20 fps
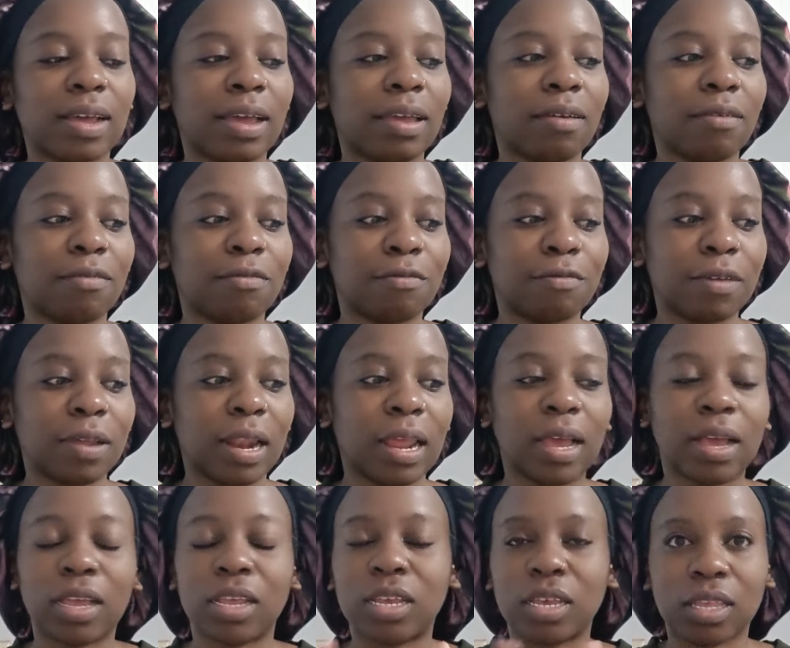I feel like
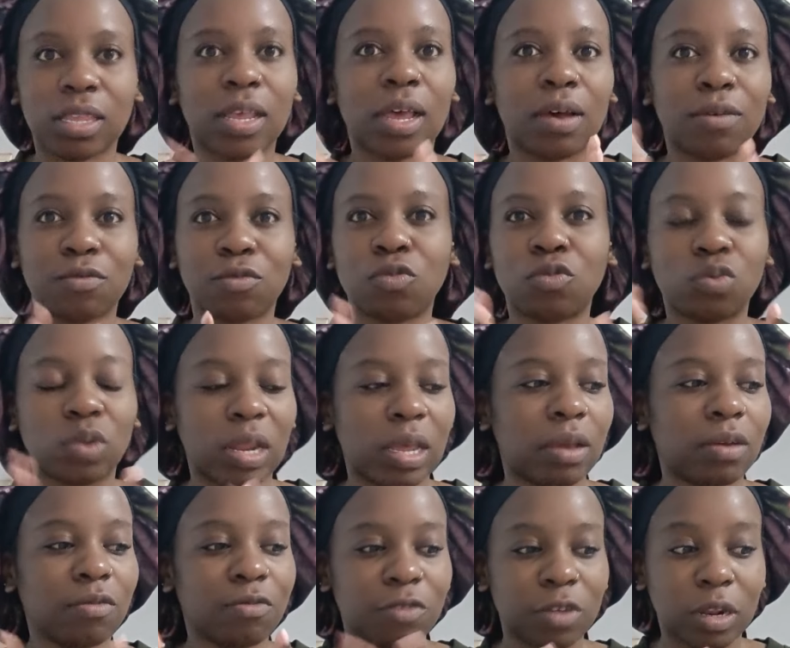I just have to
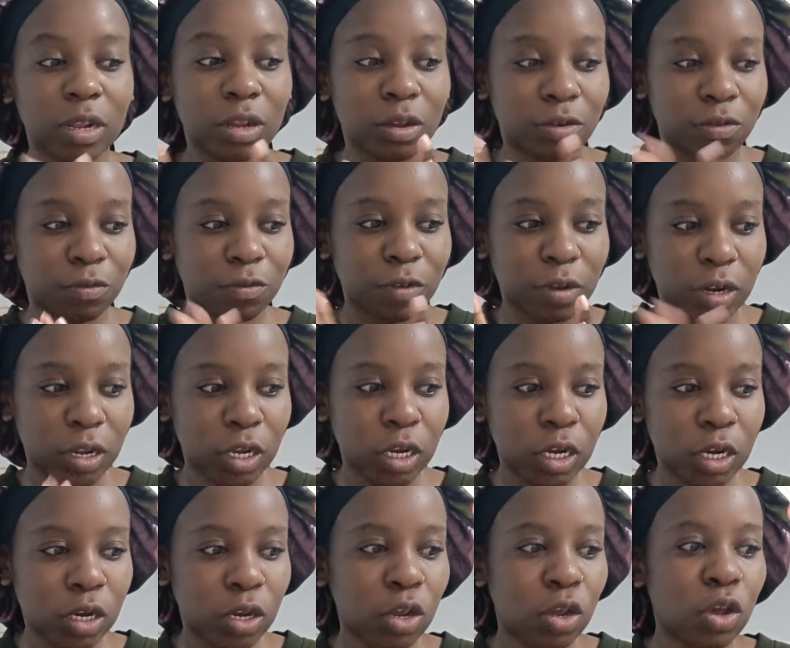like
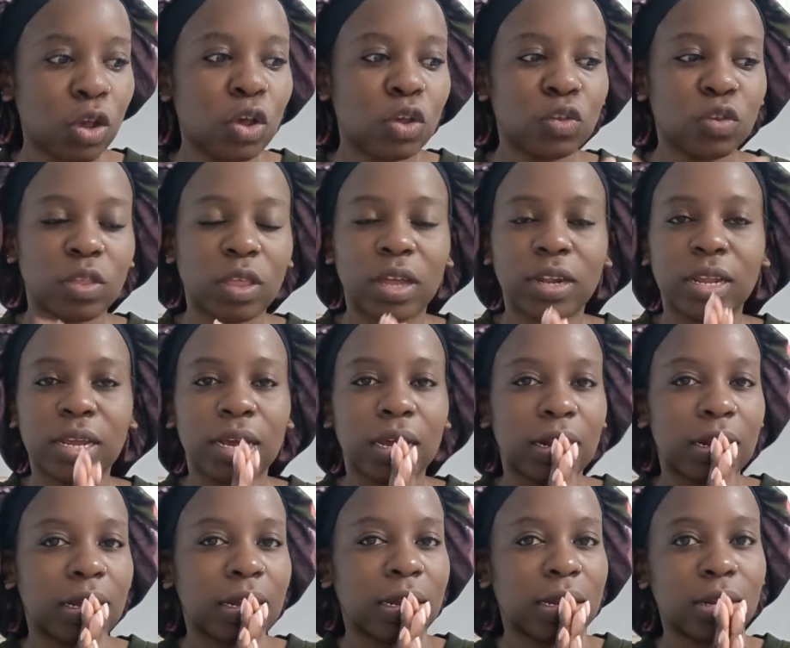finish so that I can
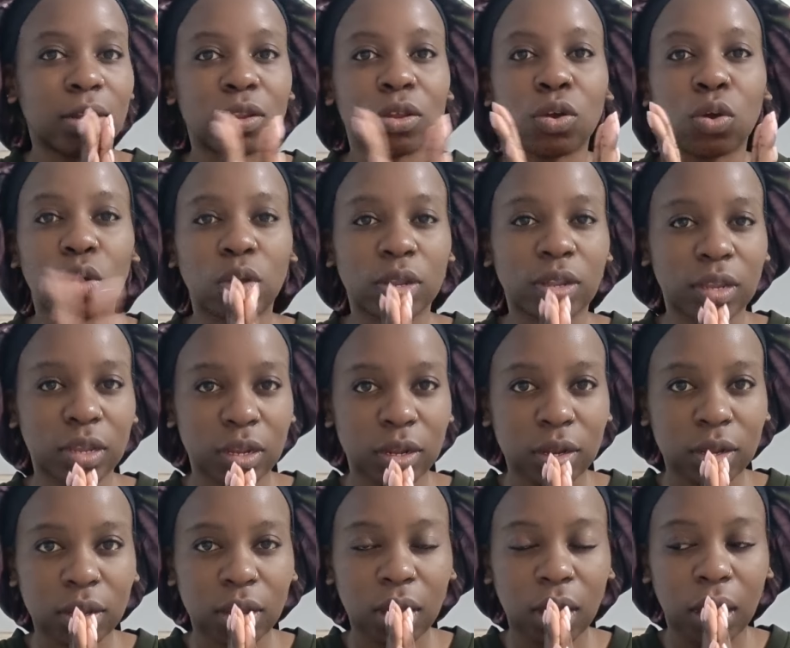create content